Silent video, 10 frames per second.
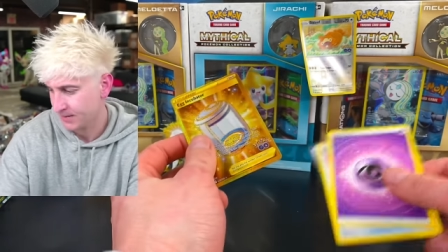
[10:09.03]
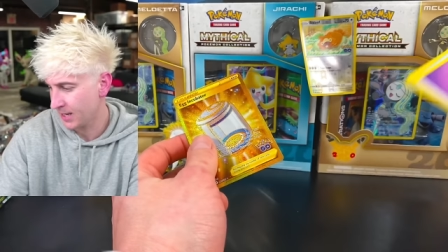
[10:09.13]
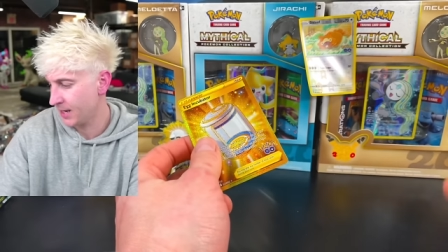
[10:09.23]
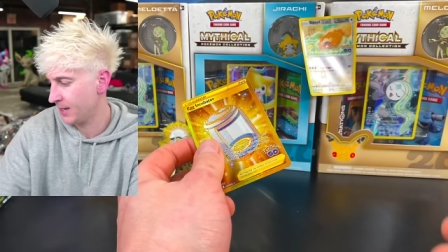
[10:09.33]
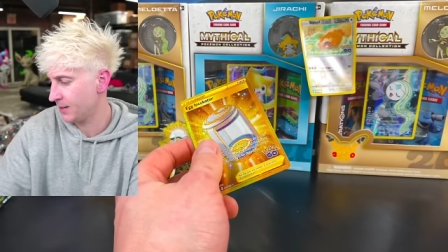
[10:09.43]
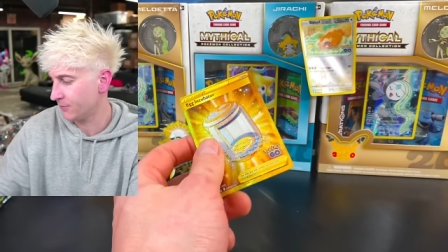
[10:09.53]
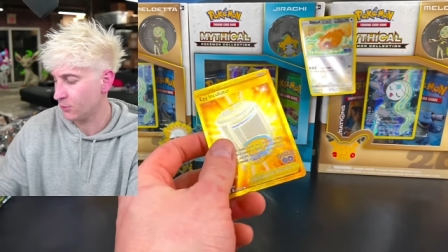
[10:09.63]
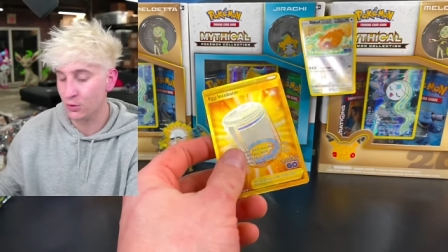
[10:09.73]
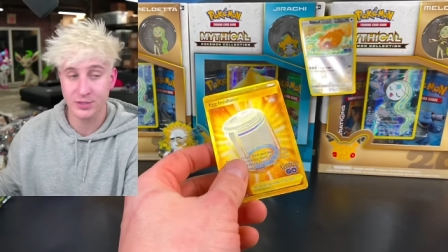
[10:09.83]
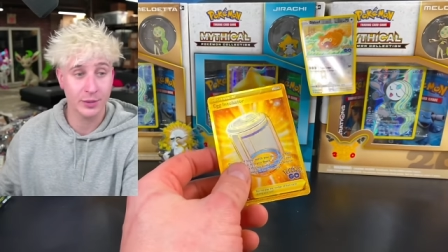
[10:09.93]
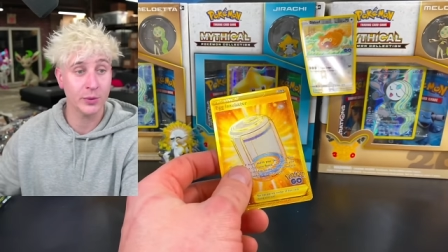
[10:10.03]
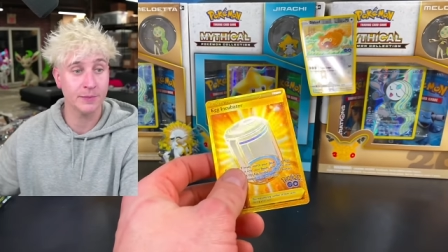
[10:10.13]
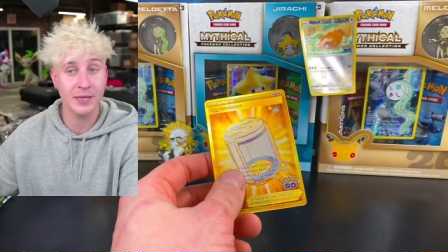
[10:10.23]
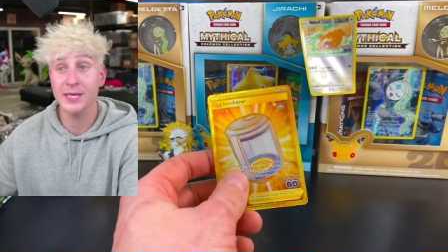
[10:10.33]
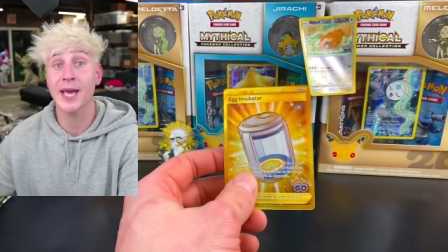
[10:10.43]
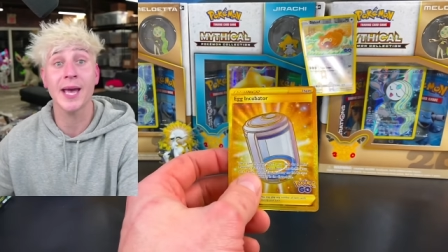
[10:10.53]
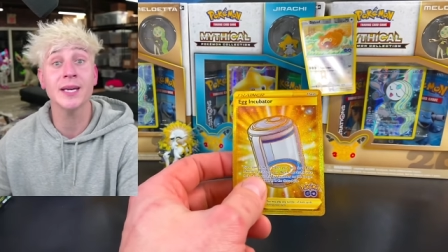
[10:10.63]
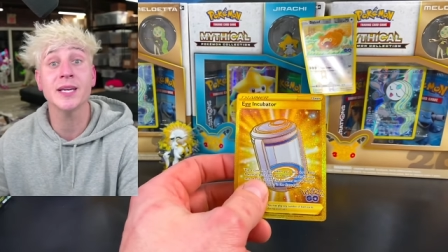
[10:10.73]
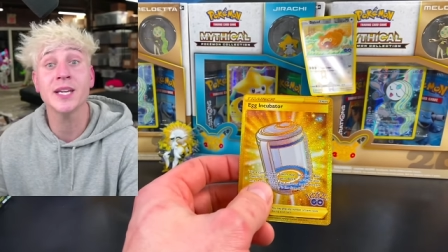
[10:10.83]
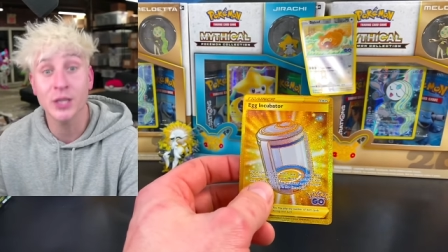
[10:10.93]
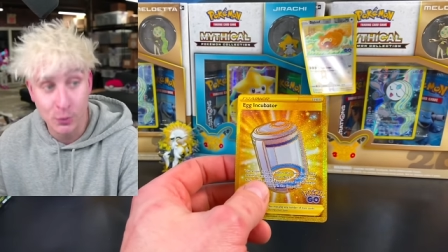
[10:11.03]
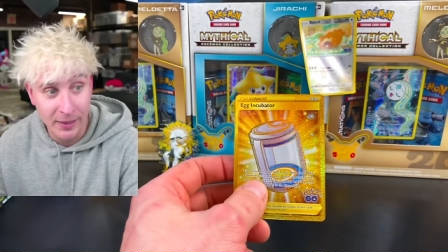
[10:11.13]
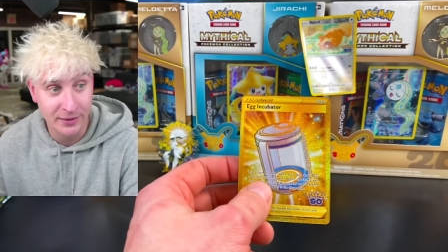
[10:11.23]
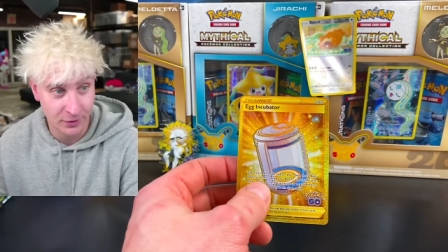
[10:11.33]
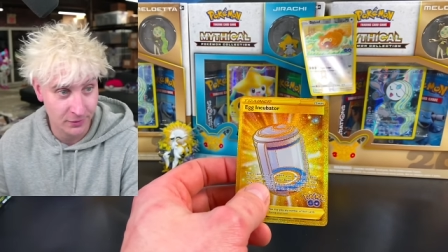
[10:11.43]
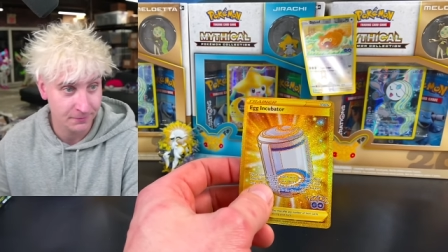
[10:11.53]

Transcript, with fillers: And of course, it would be the egg incubator,